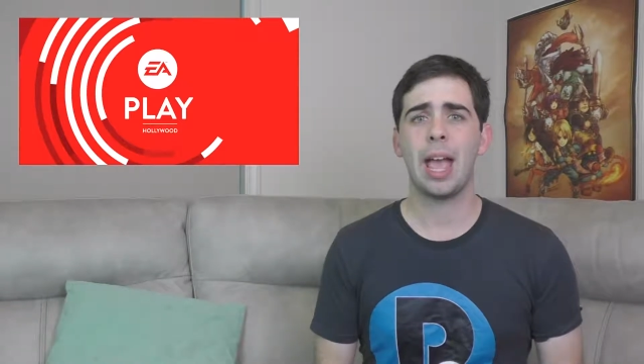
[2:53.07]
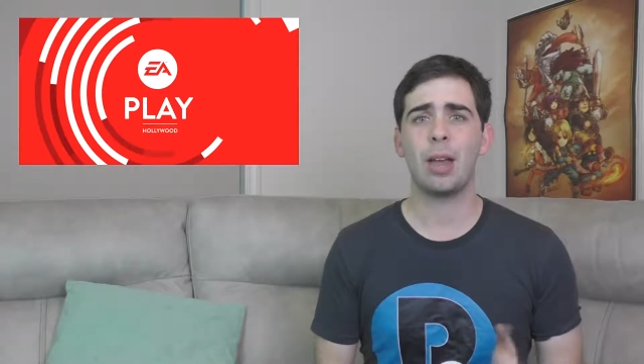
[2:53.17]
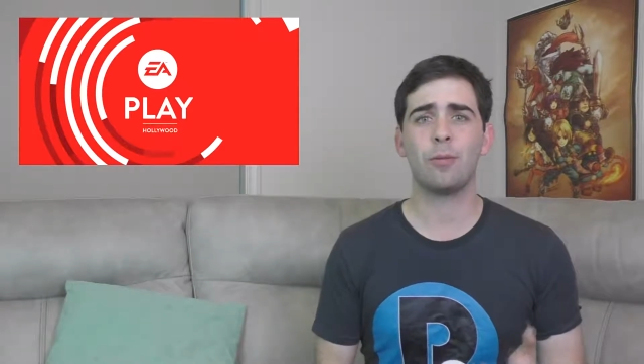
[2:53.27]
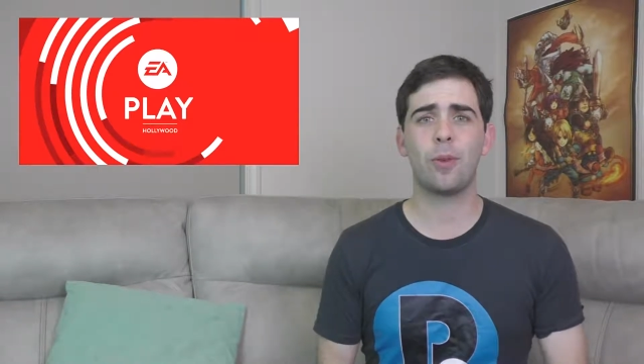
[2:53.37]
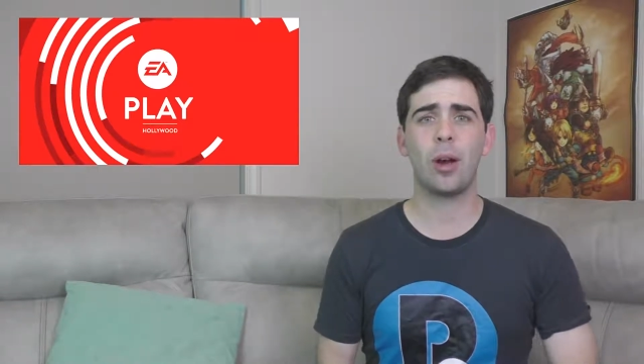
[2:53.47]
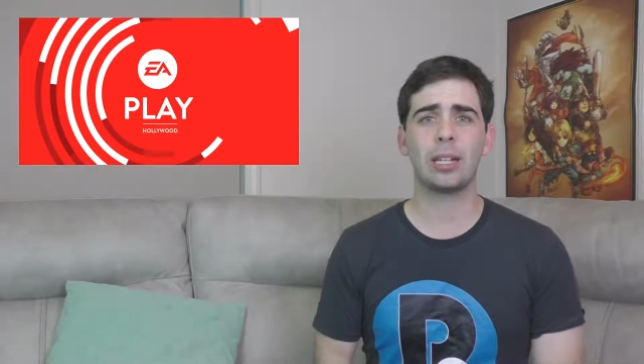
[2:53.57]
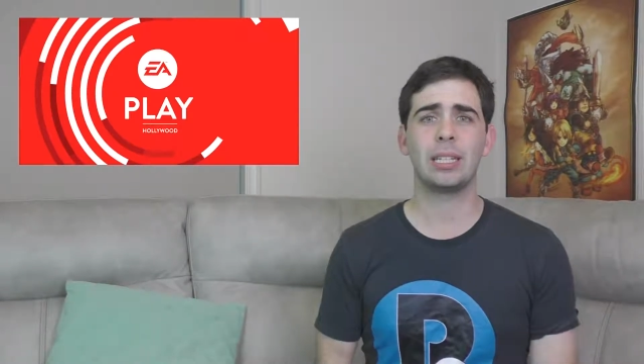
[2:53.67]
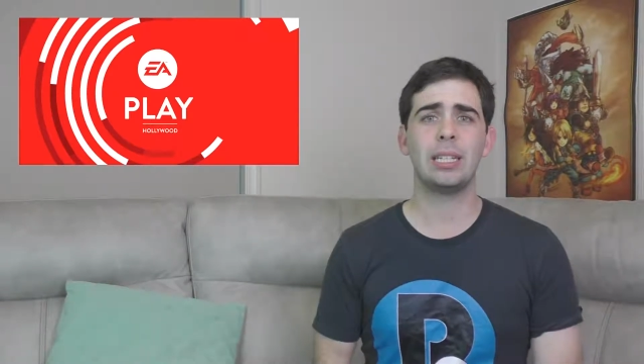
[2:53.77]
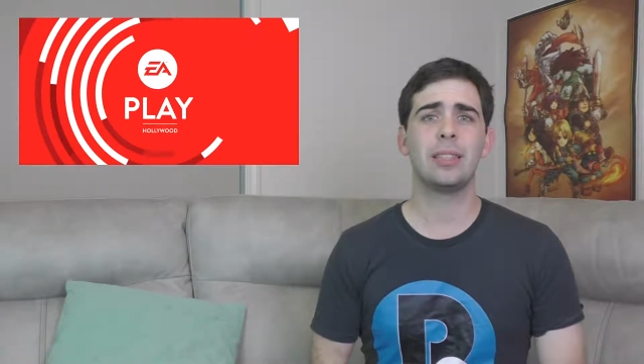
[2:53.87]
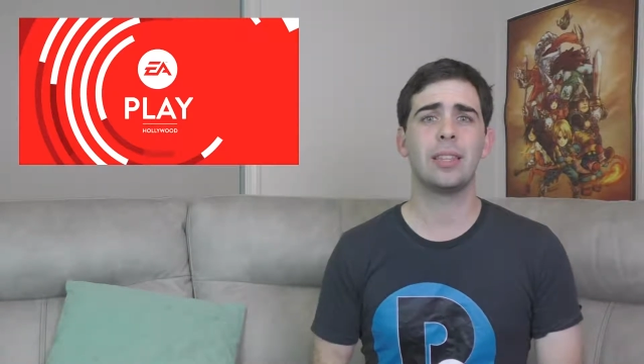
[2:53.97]
And
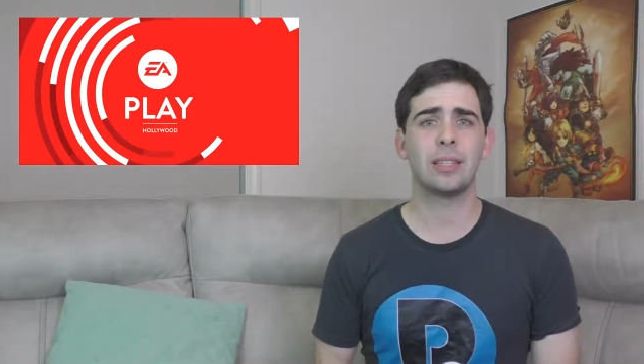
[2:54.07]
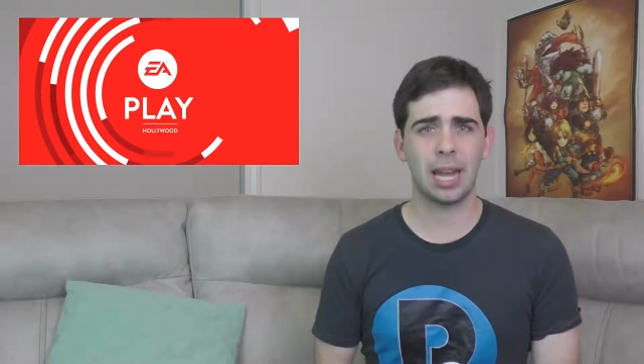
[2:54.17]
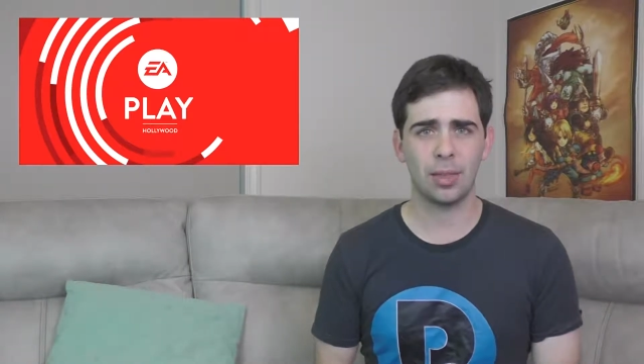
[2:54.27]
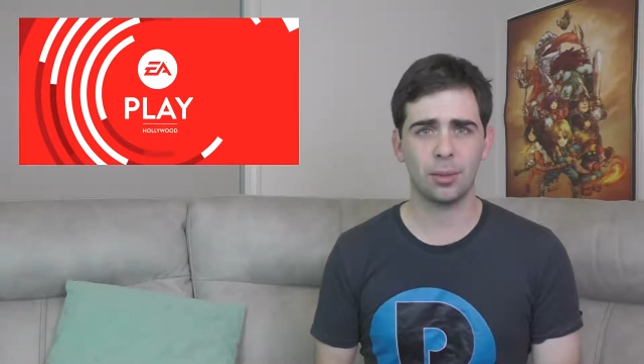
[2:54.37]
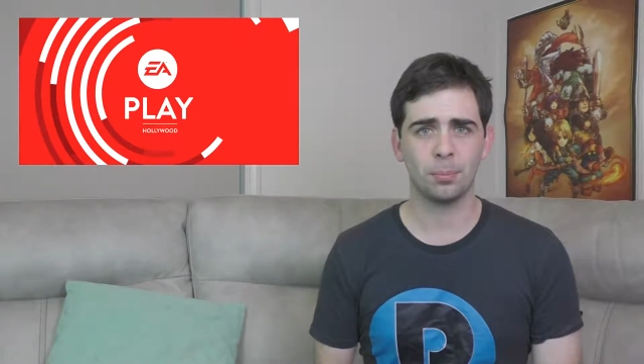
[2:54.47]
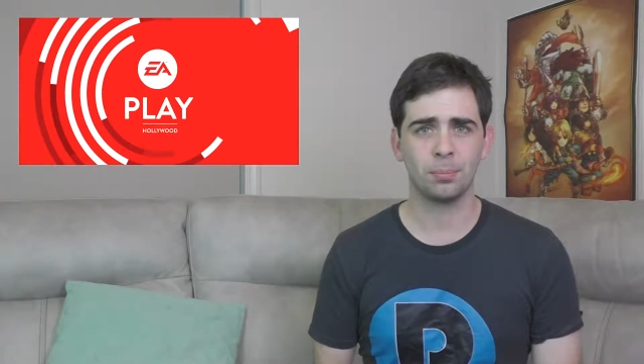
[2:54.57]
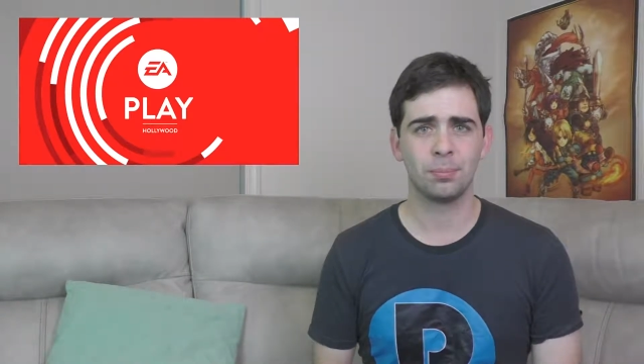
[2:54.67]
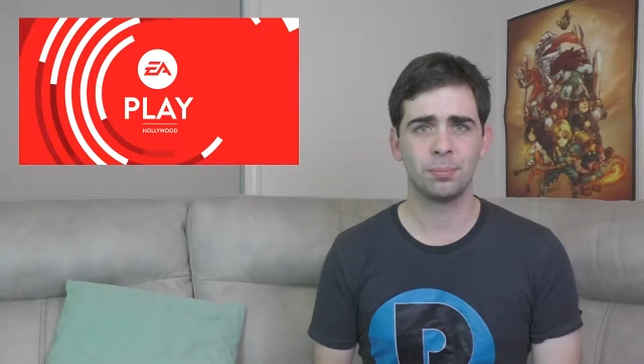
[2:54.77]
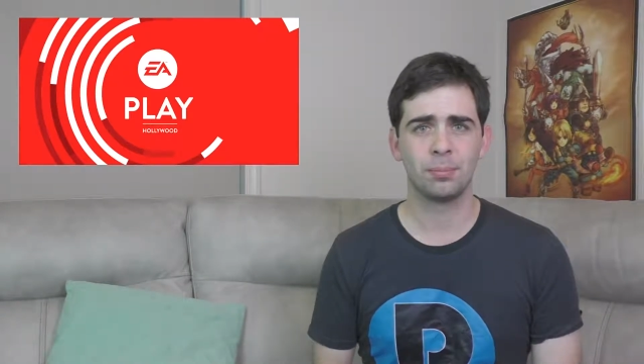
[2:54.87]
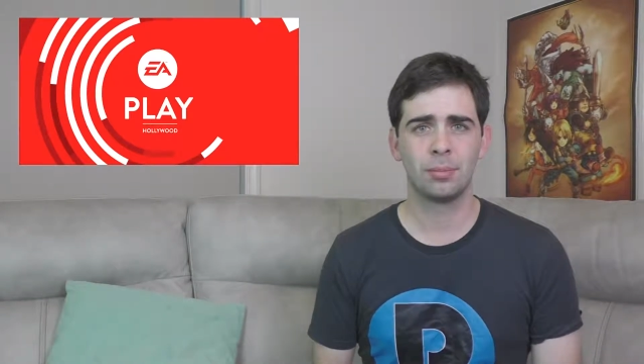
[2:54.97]
finally, there's Anthem.
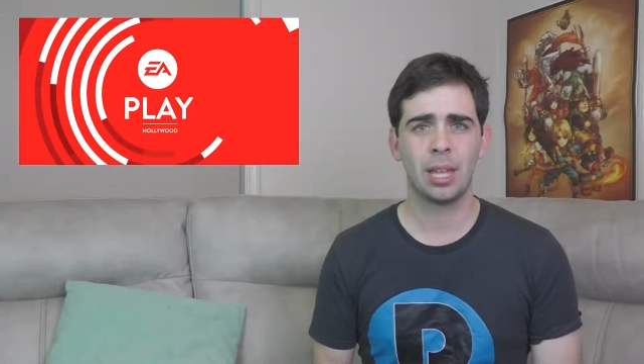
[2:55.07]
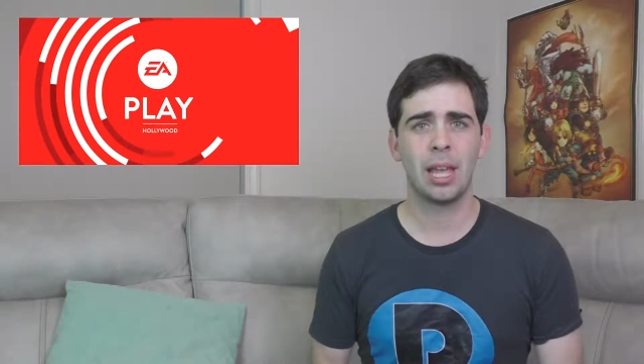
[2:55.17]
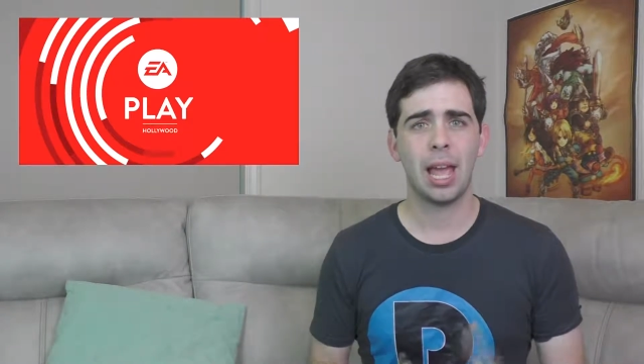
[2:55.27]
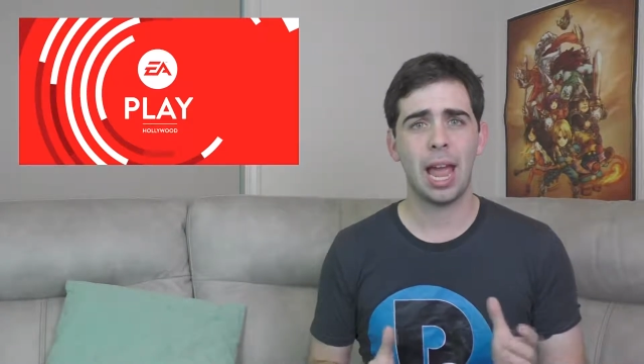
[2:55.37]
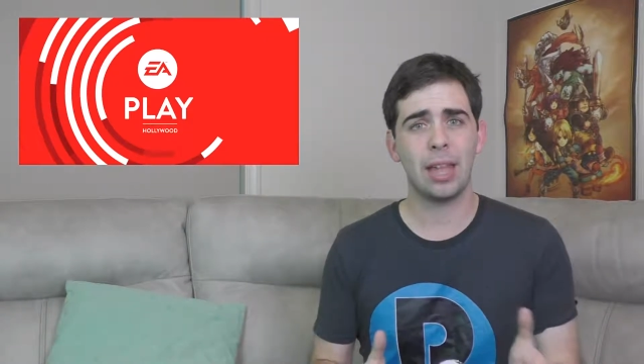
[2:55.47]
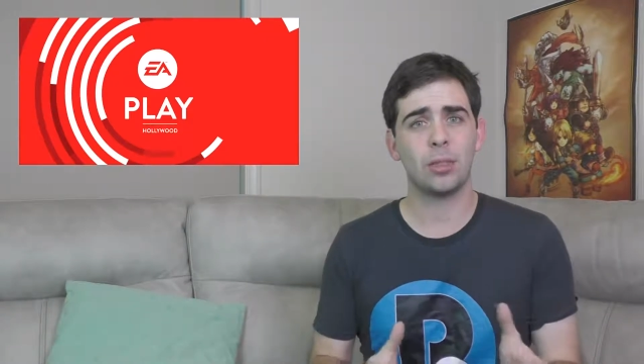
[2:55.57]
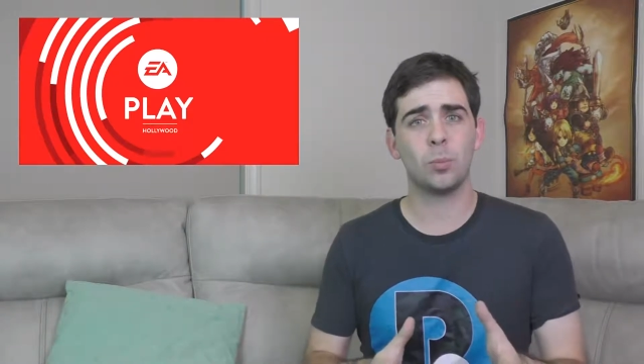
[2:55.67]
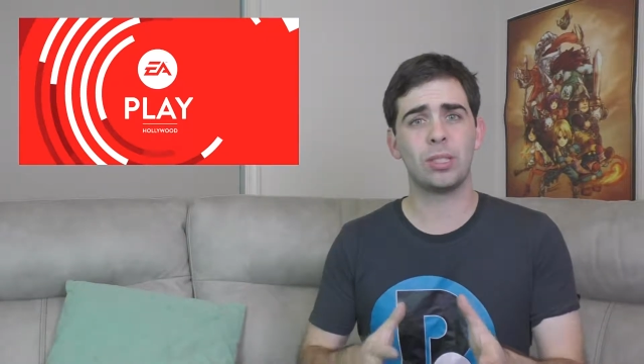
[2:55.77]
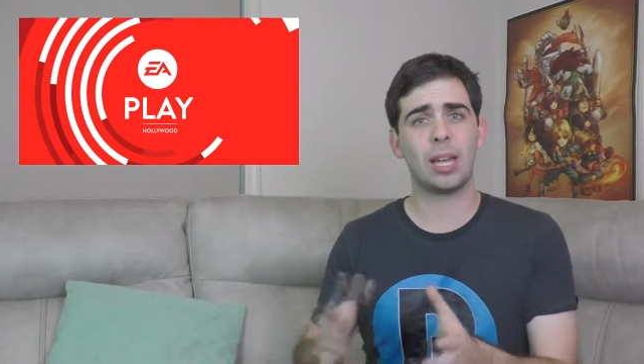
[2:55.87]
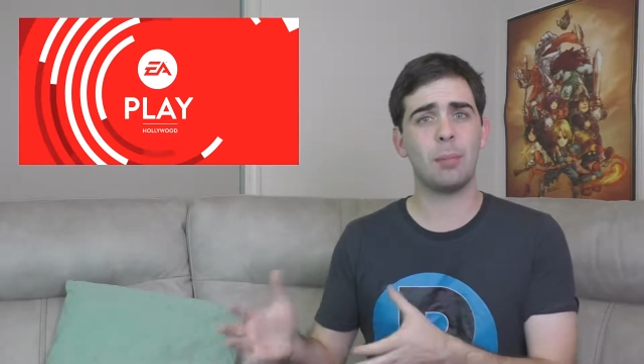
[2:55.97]
Anthem
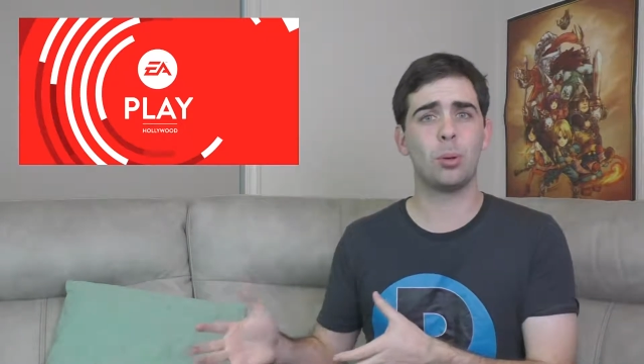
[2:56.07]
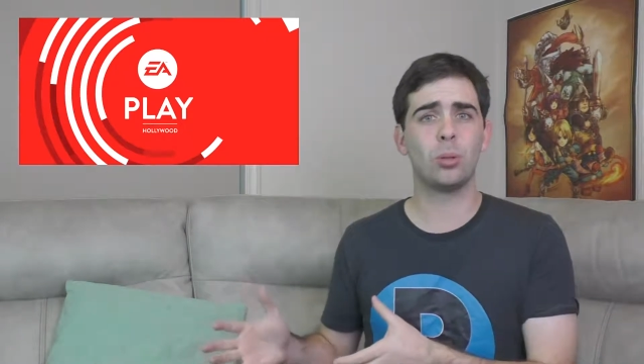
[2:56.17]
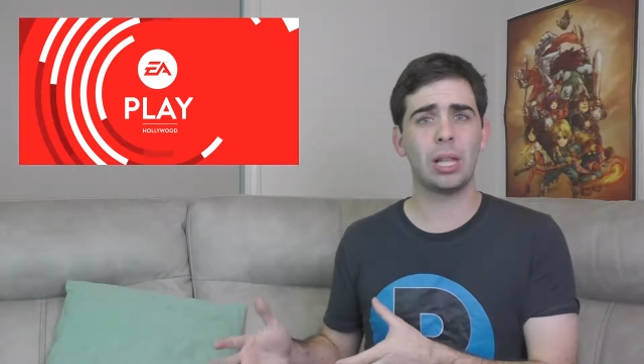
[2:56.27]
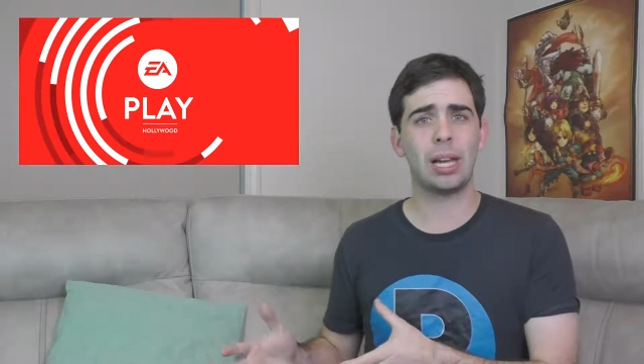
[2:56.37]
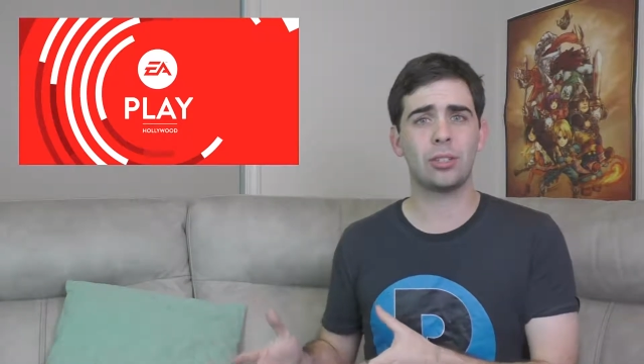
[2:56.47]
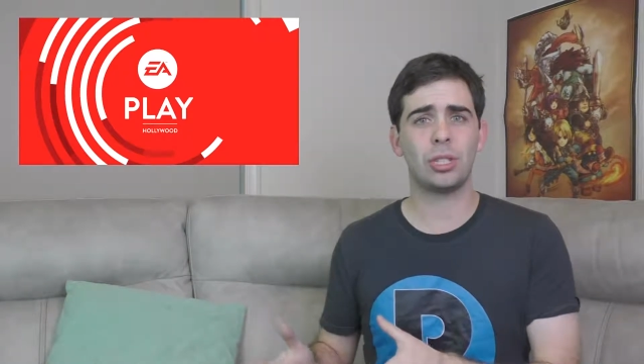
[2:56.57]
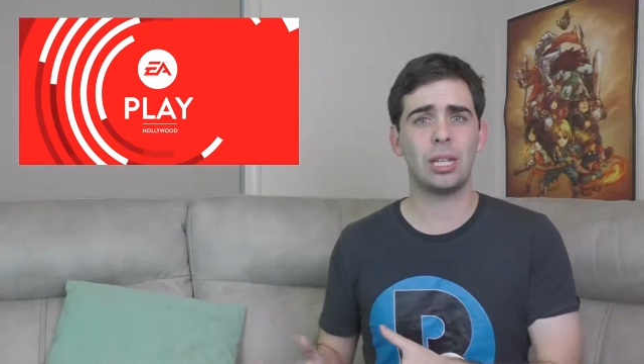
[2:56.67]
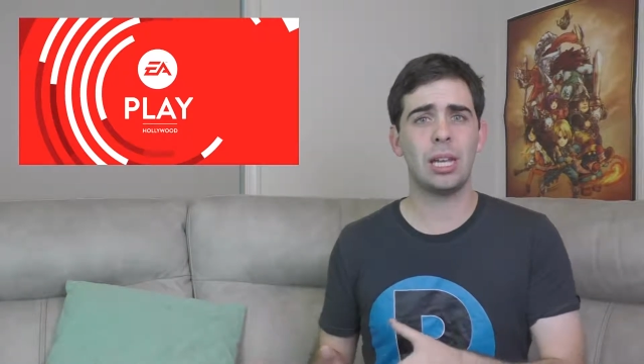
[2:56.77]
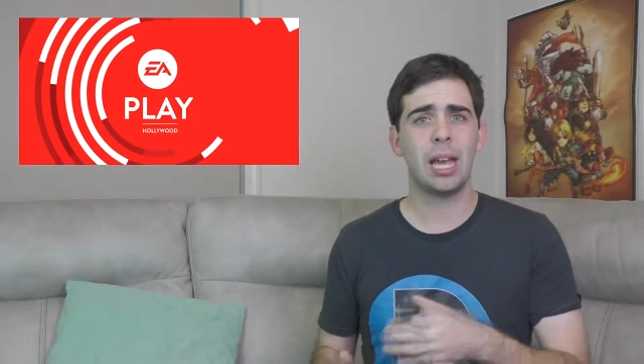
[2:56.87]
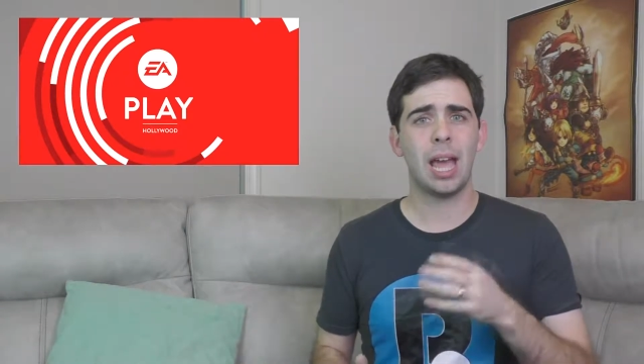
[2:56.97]
was debuted last
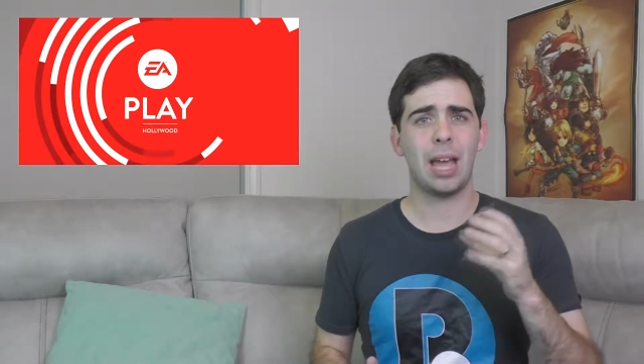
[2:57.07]
year